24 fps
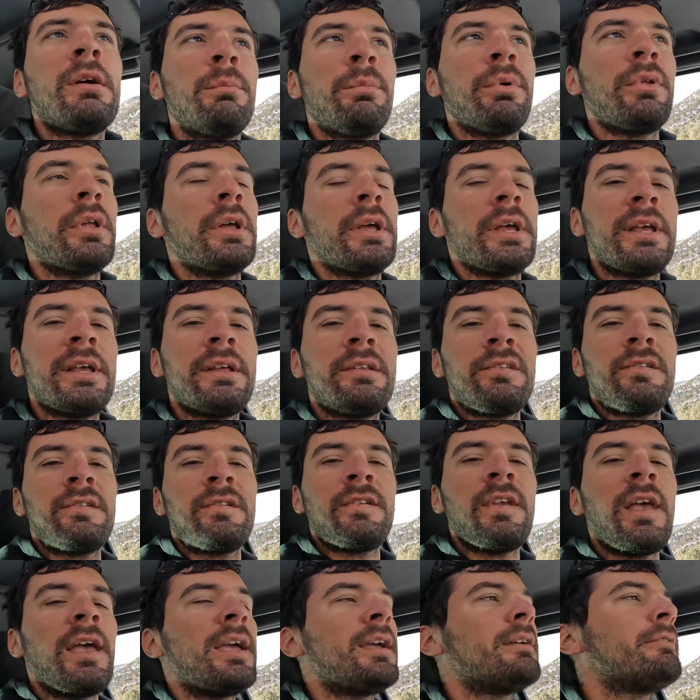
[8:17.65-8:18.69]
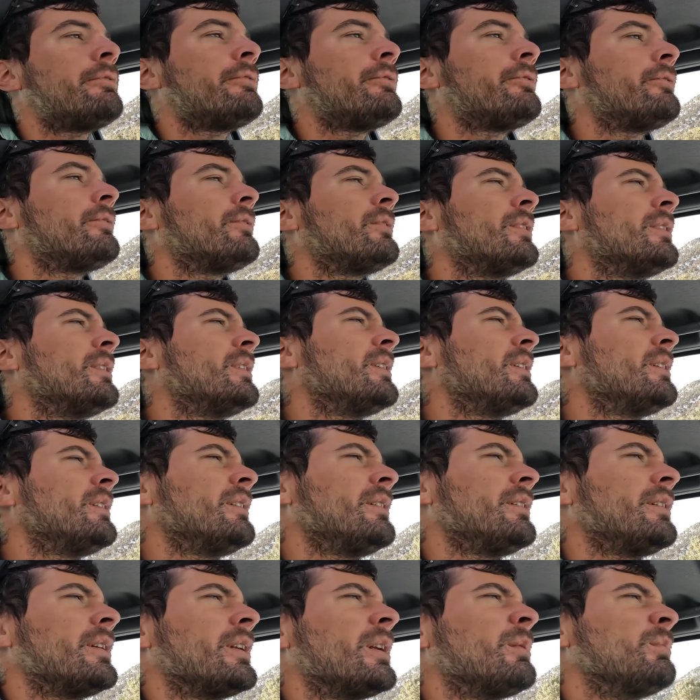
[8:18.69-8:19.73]
playing it safe,
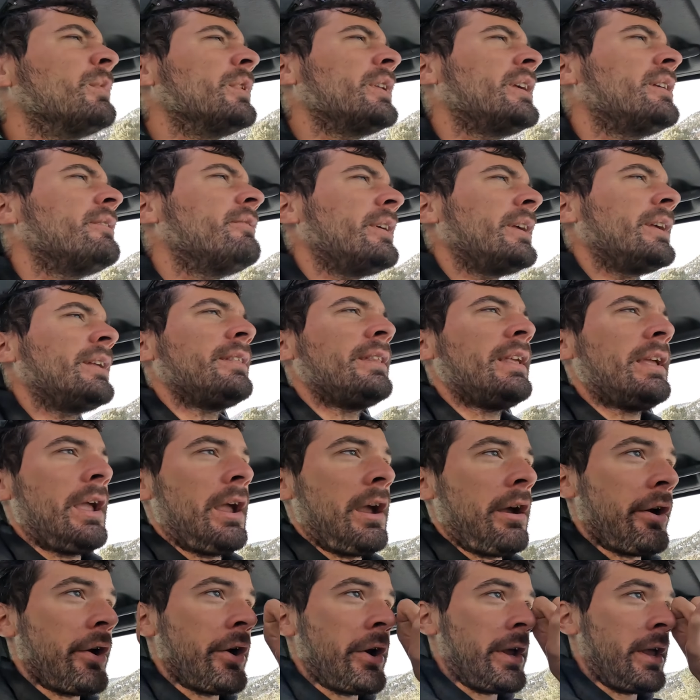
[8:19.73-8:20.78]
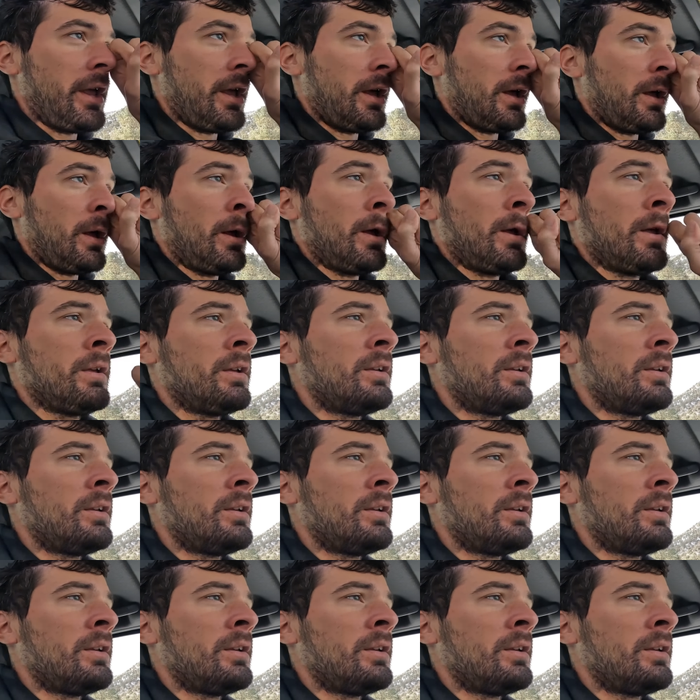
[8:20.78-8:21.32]
and I'm leaving the area.